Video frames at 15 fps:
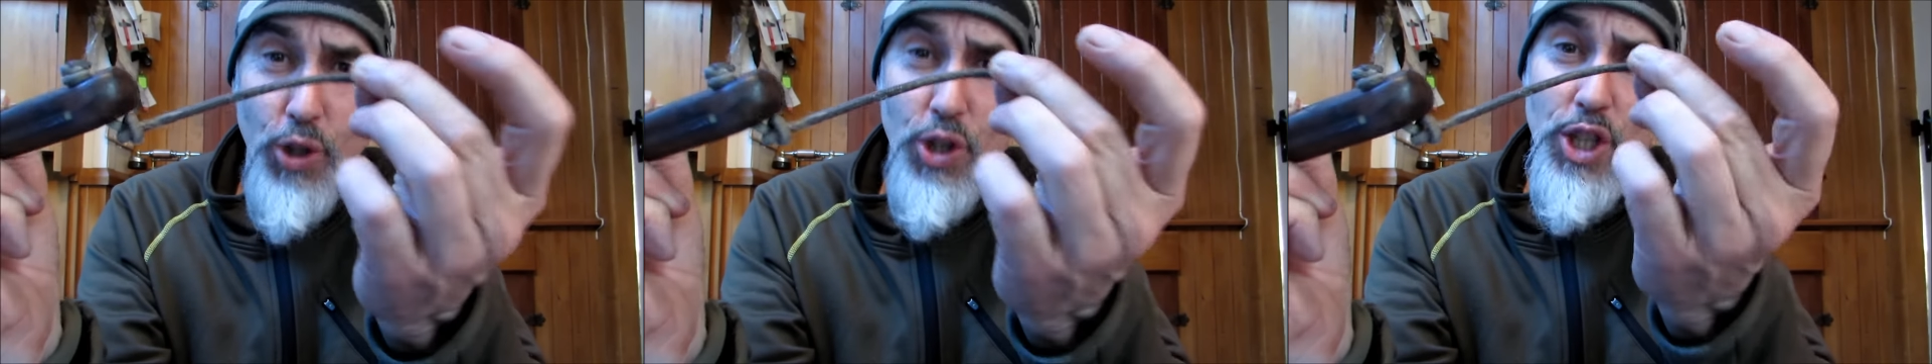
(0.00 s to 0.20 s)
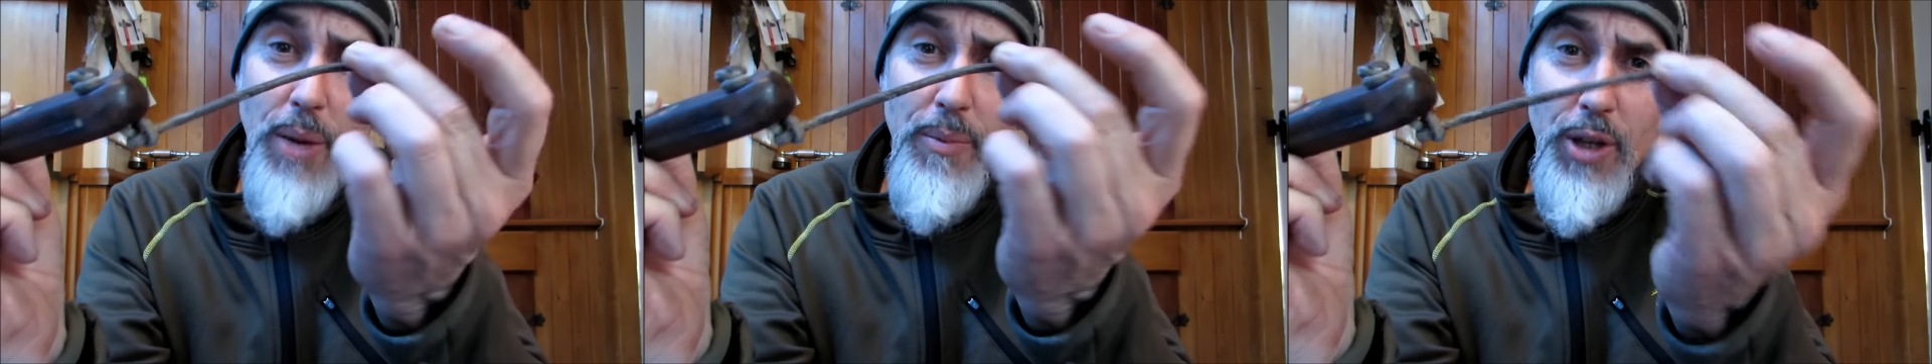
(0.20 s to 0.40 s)

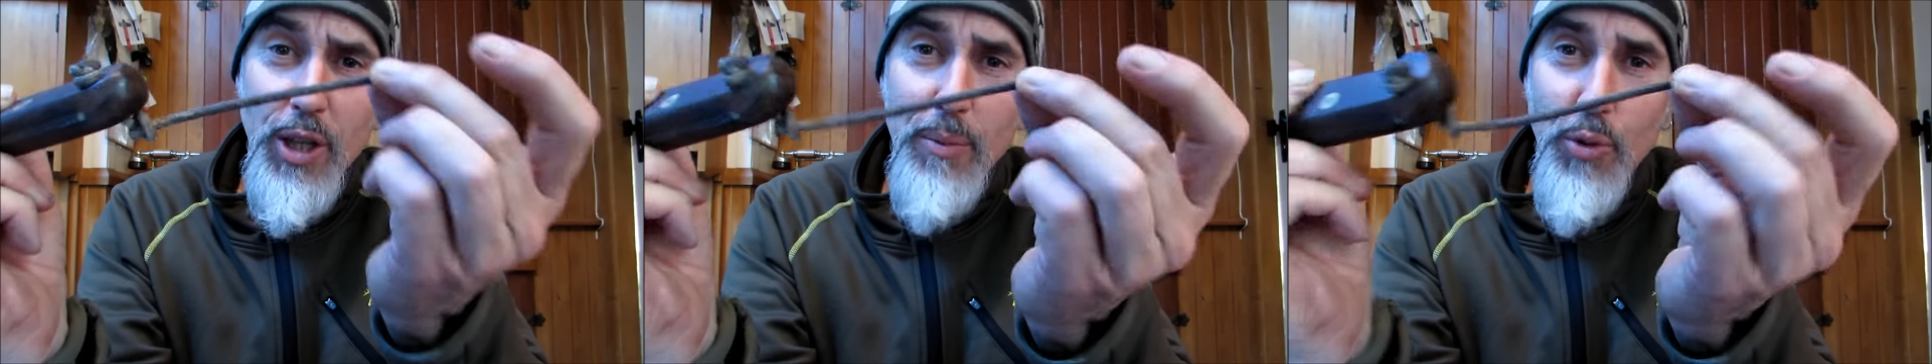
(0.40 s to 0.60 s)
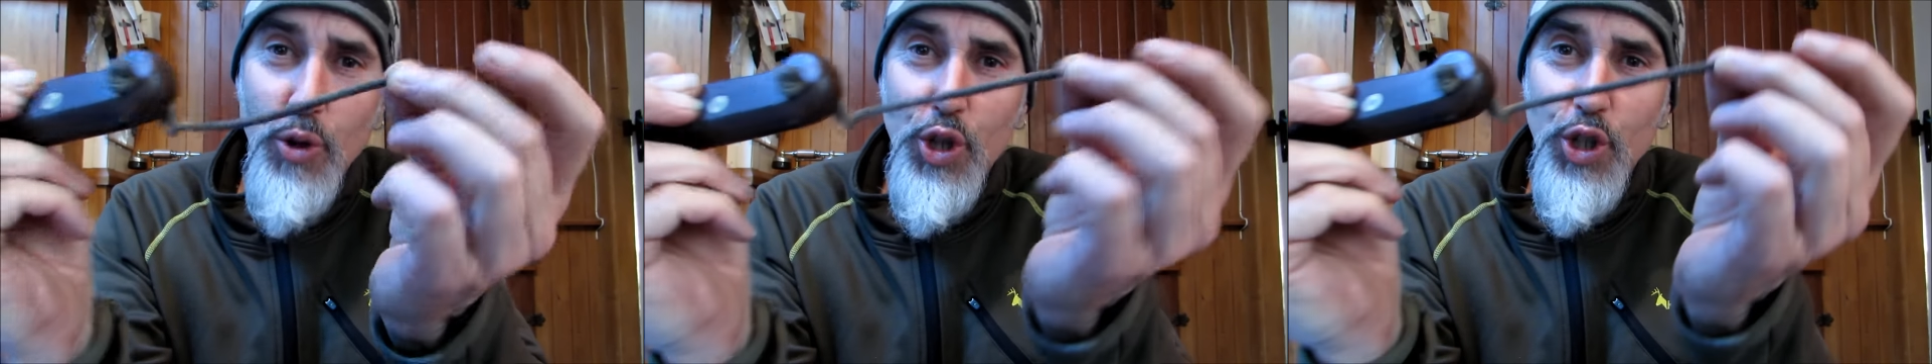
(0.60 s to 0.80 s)
in something in
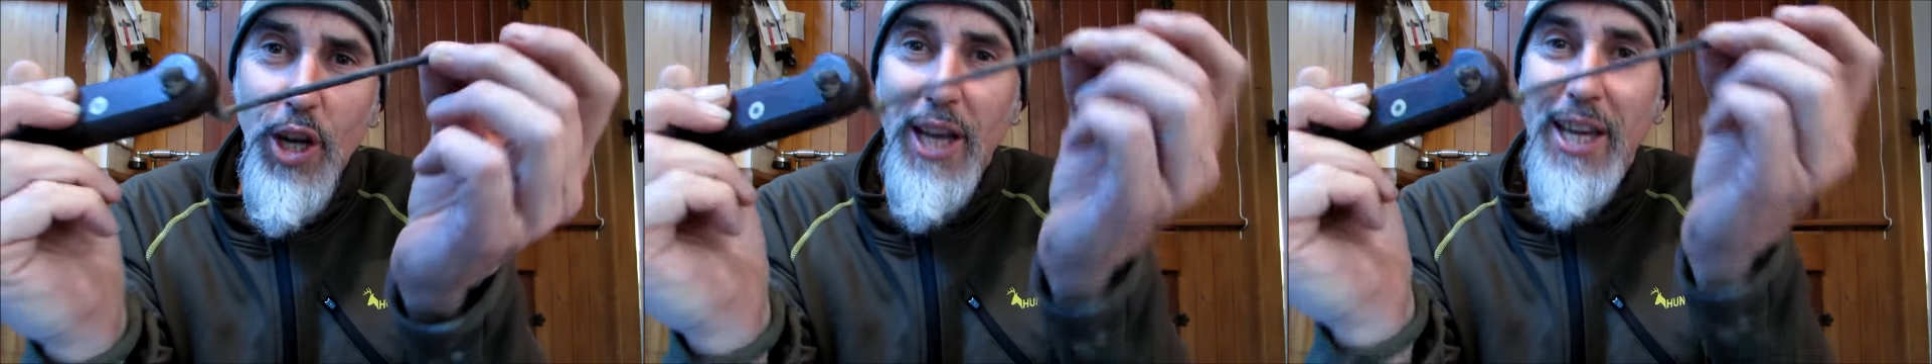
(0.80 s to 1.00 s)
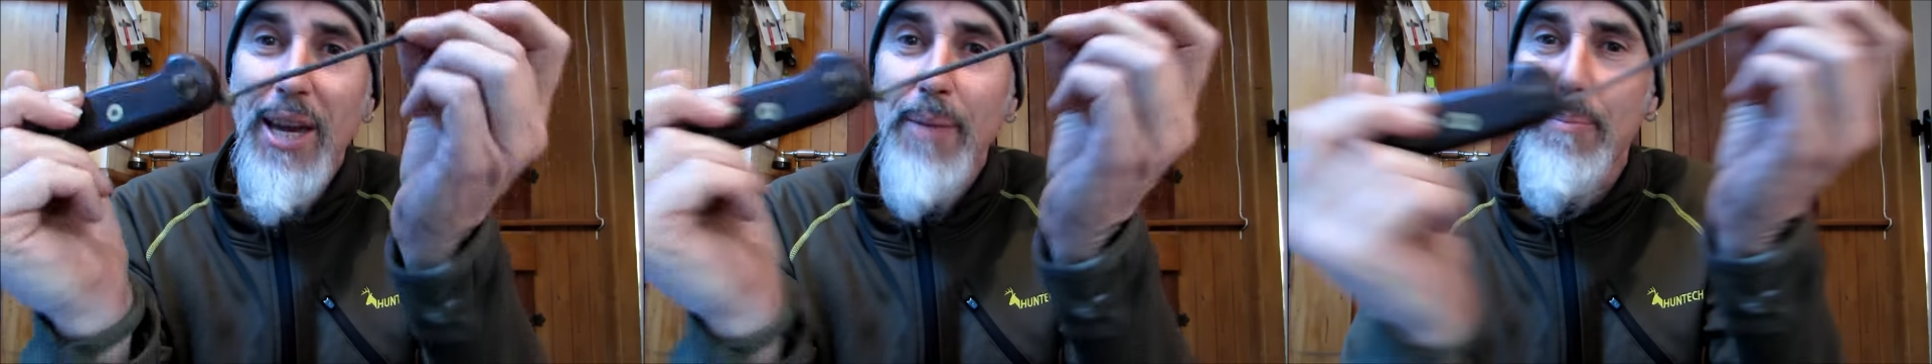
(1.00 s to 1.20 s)
the bush
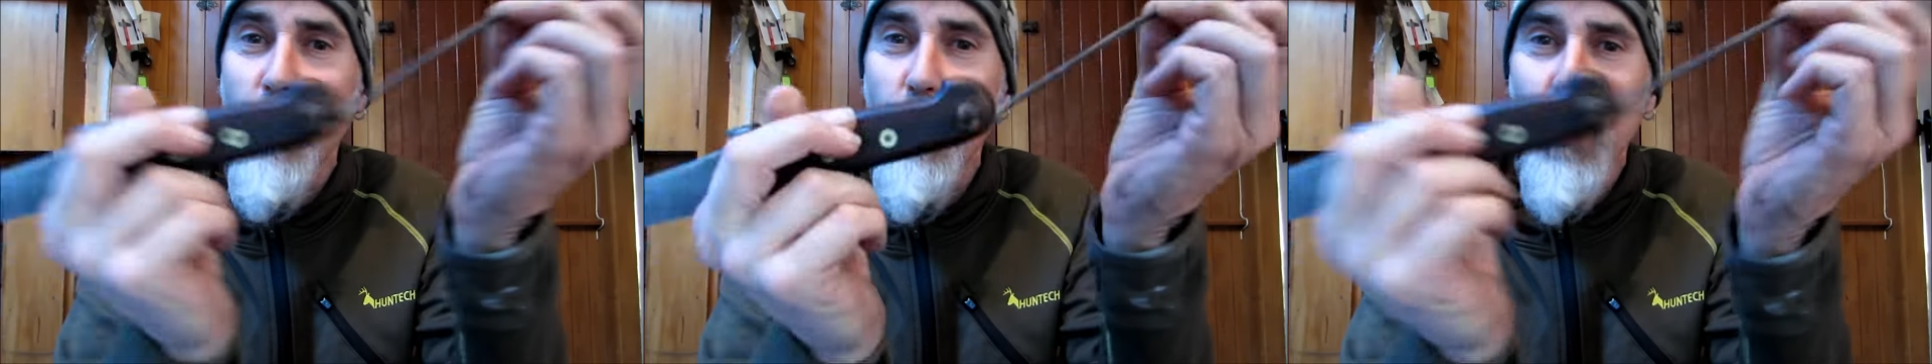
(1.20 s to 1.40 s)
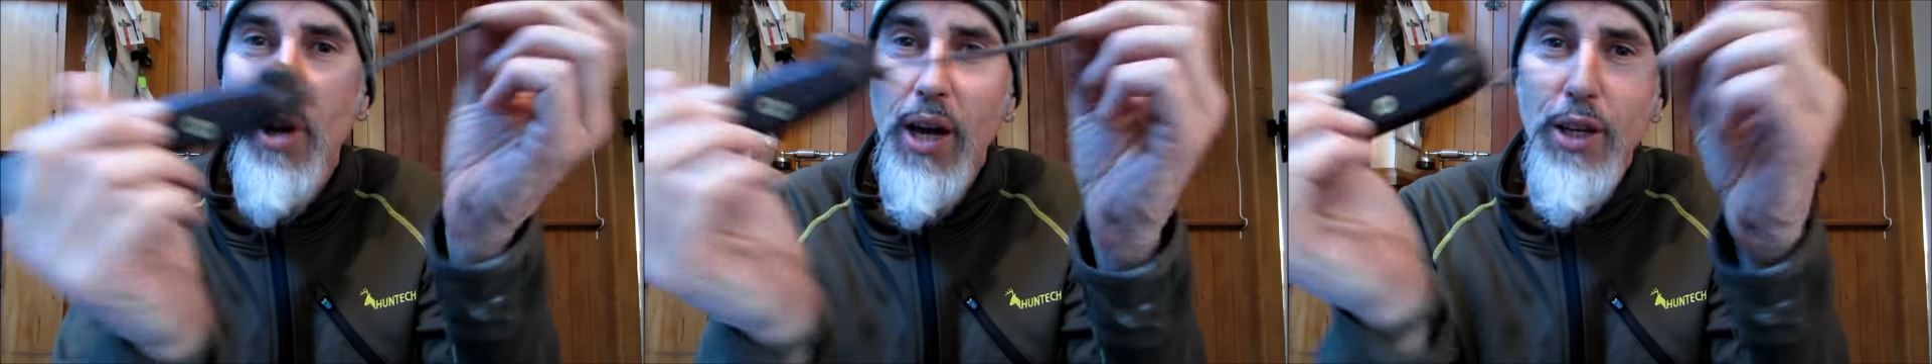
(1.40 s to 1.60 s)
and get
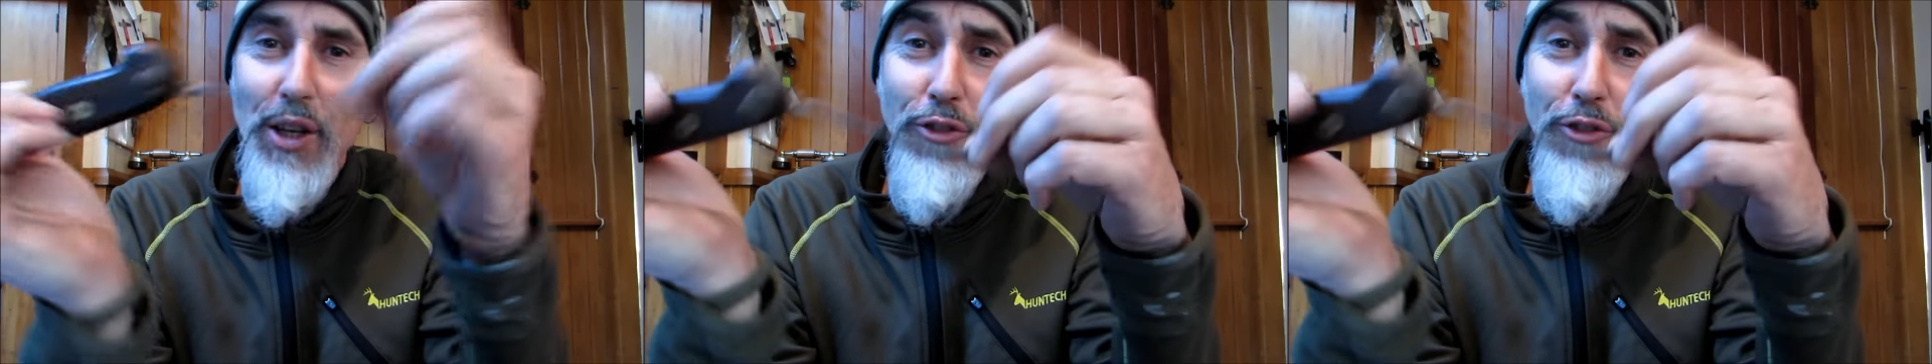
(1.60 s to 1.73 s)
pulled out,